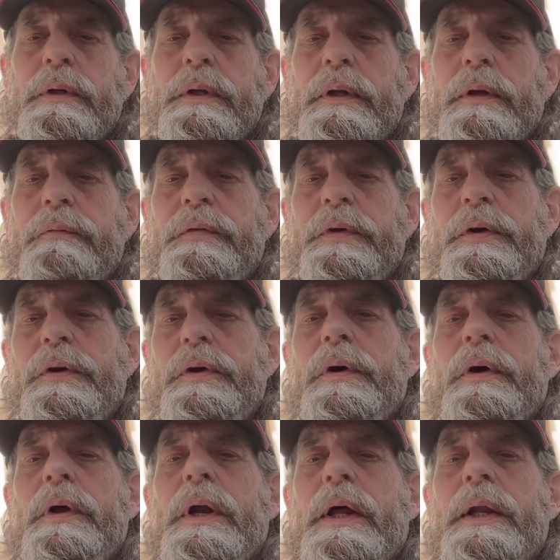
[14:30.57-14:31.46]
if you
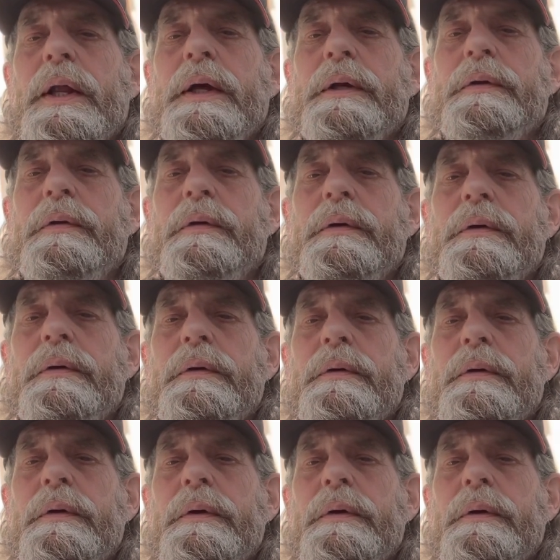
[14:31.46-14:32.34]
could, I'd like to
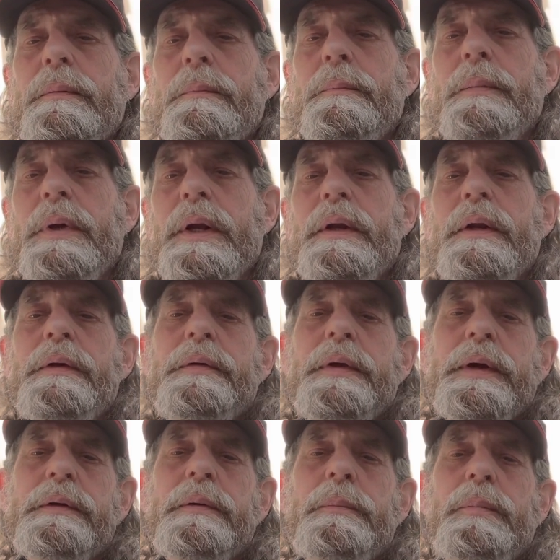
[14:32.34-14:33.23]
metal
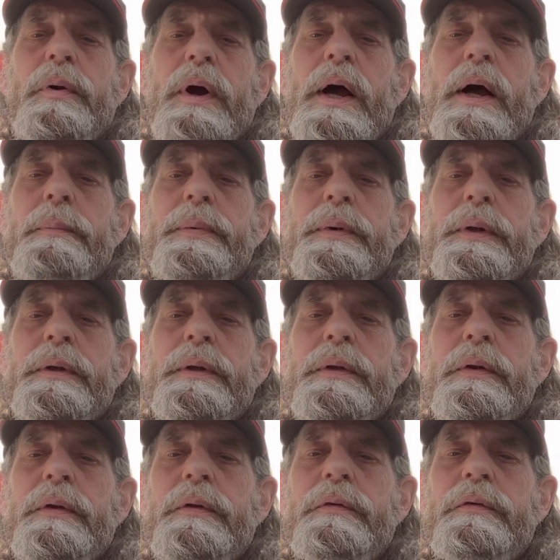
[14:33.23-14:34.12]
detect the
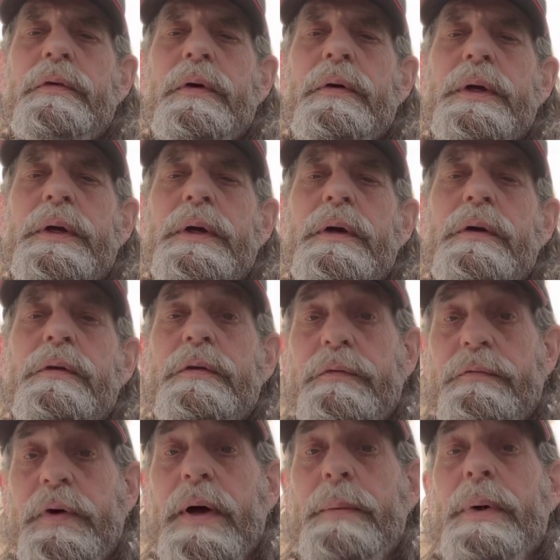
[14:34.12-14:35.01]
property. So he goes,
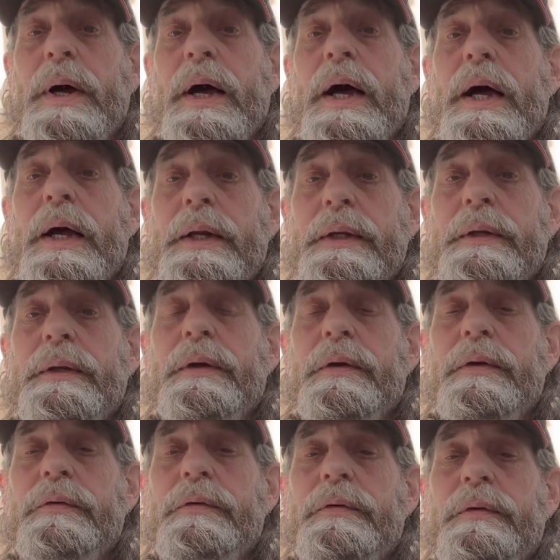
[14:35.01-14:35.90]
If I buy it, he
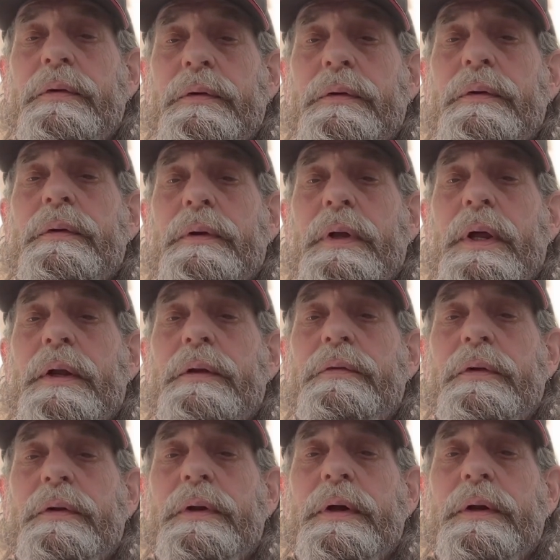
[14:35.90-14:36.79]
goes,
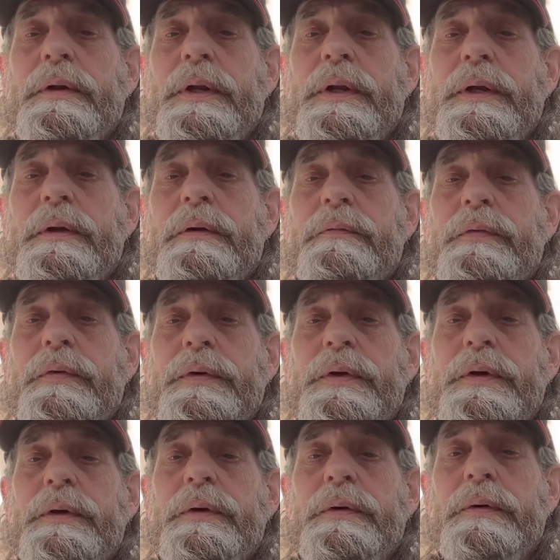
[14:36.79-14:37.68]
That's a done deal for
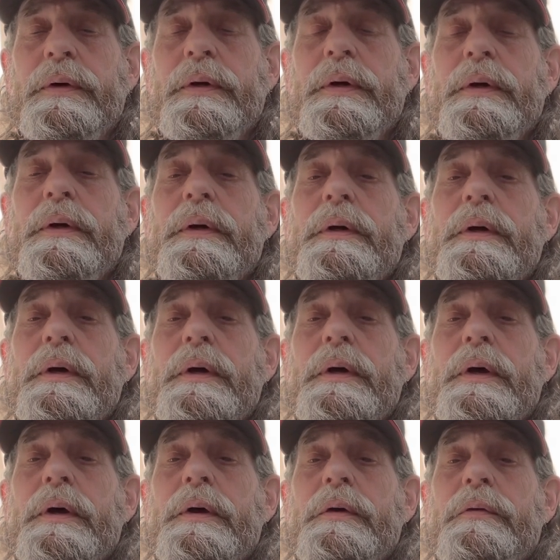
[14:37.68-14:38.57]
you.
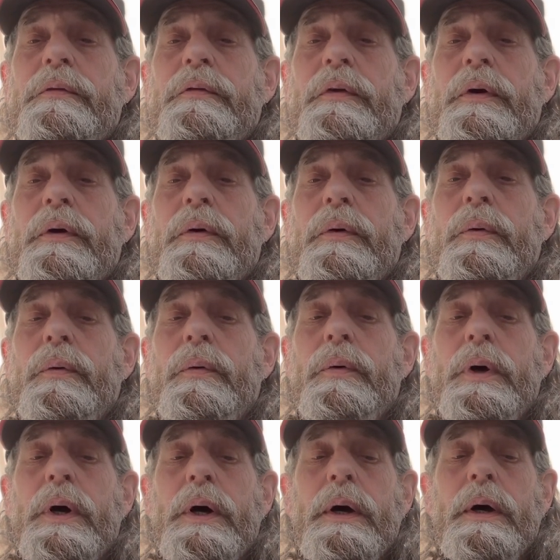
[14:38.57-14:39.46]
So
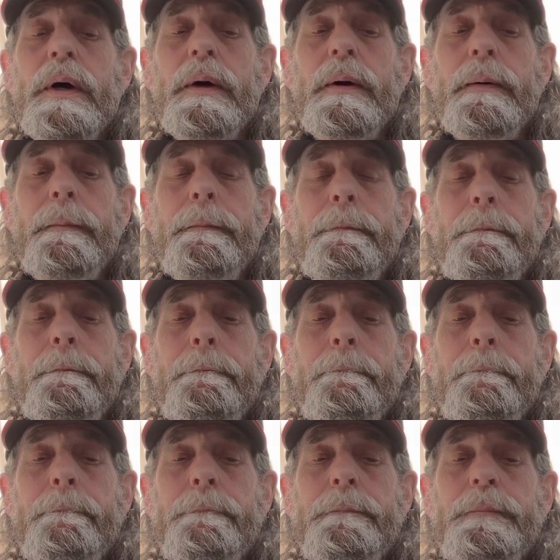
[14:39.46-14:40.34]
uh, a
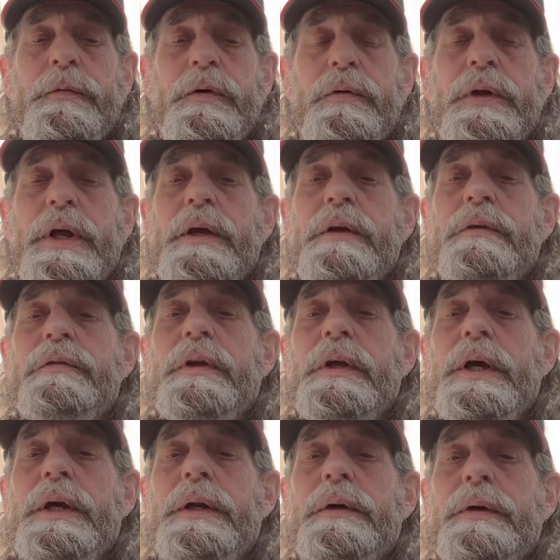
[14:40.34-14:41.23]
few days
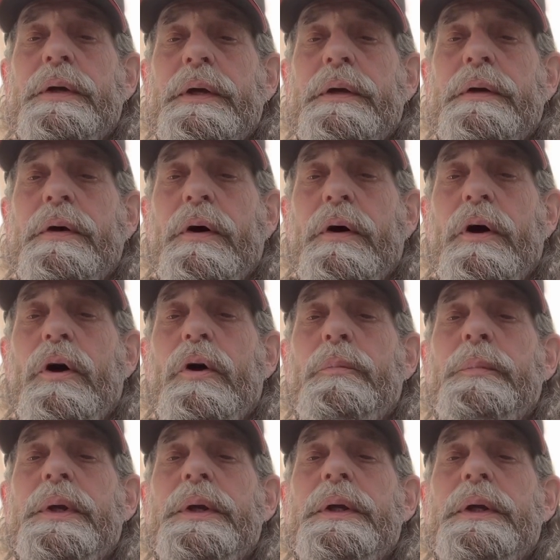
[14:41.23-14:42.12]
later, he
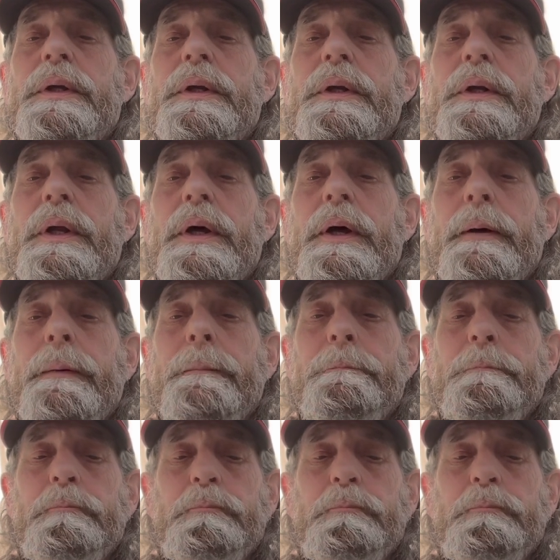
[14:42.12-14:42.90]
called me and uh,